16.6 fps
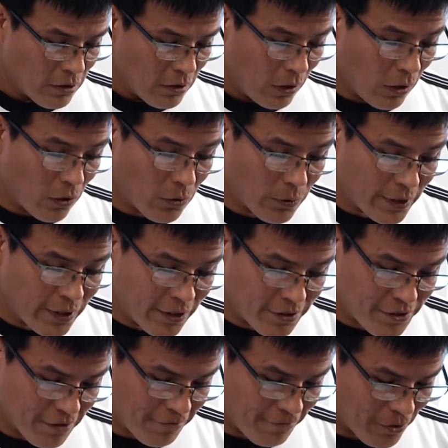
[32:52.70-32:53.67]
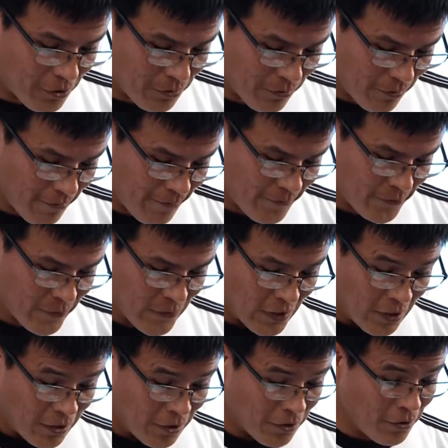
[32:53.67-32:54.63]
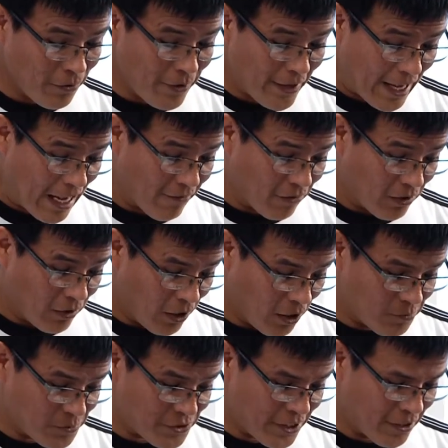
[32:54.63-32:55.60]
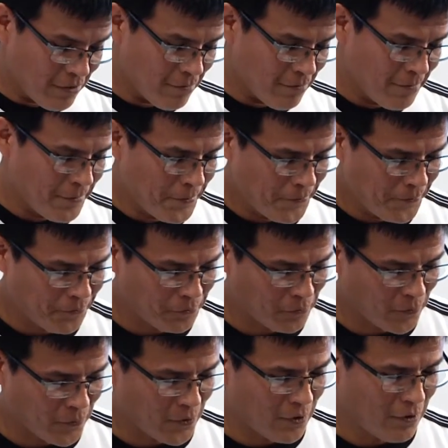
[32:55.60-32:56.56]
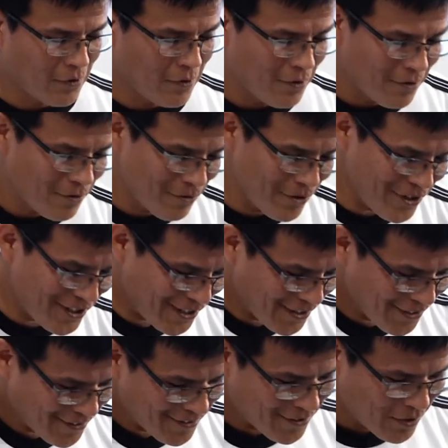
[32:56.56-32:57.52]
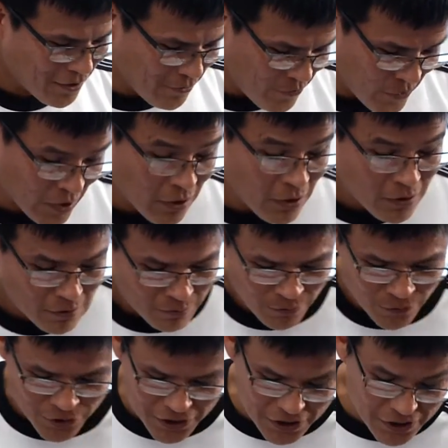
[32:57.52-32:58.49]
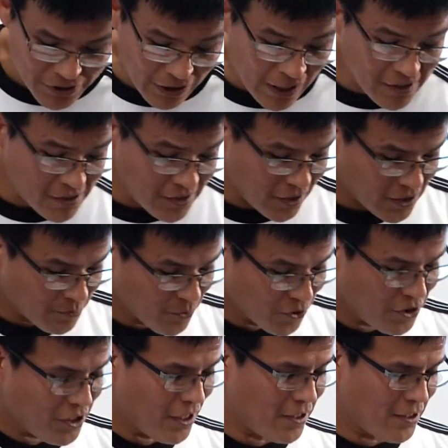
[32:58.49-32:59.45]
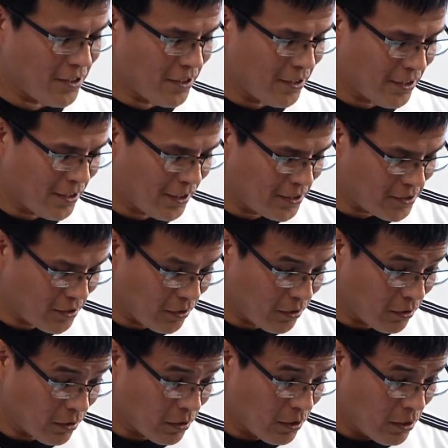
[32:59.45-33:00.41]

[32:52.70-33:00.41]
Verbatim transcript: Oh, and here's your phone. You know they have alarms now. Really? Muchas gracias, muchacha, I say.